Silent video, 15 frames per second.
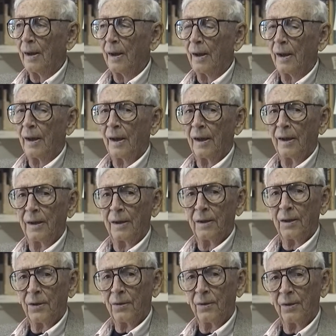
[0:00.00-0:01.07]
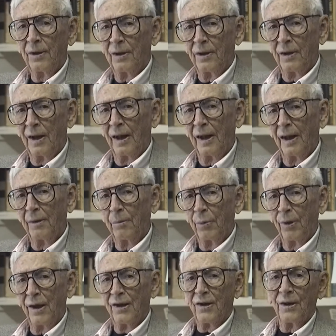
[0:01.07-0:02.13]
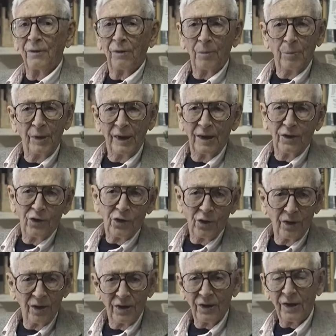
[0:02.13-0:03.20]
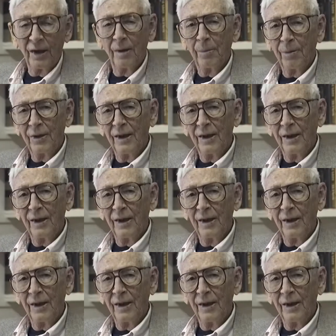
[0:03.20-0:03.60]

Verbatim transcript: Uh, he was a retired president of a big insurance company,